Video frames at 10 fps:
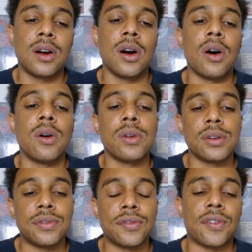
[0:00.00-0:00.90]
go
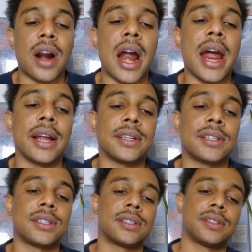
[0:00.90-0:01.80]
to
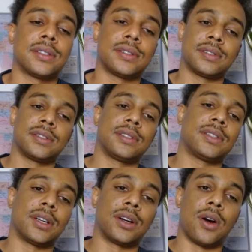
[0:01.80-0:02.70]
France.
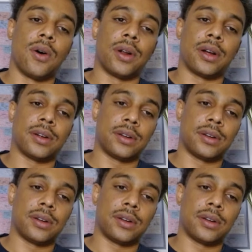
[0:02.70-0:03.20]
To go to.